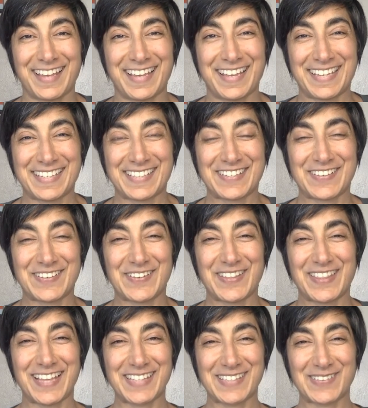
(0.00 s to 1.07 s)
So
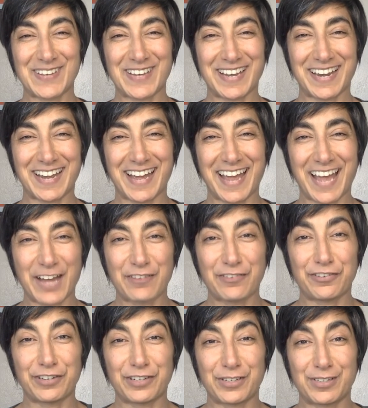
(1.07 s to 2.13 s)
that's what I have
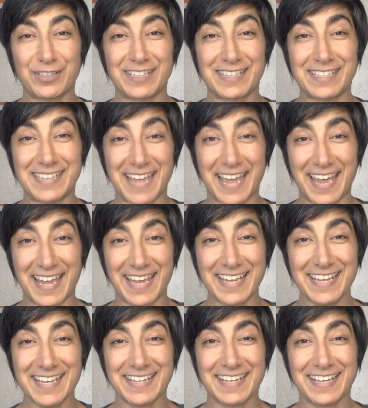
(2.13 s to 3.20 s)
for you
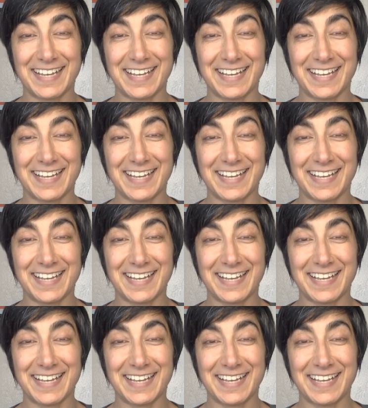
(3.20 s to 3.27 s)
today.